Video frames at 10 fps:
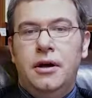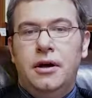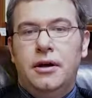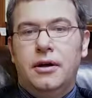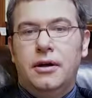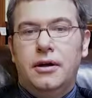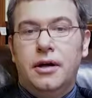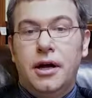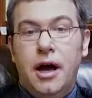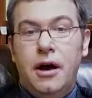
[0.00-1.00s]

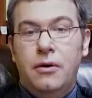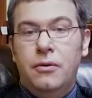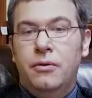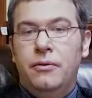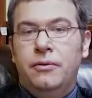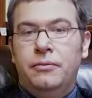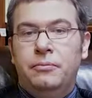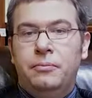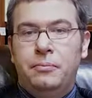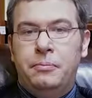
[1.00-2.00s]
how
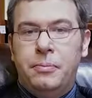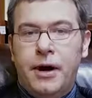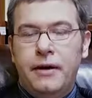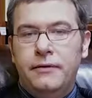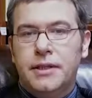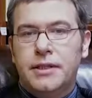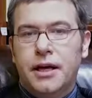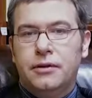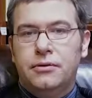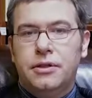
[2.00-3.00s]
private
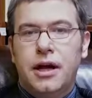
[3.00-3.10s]
sectors,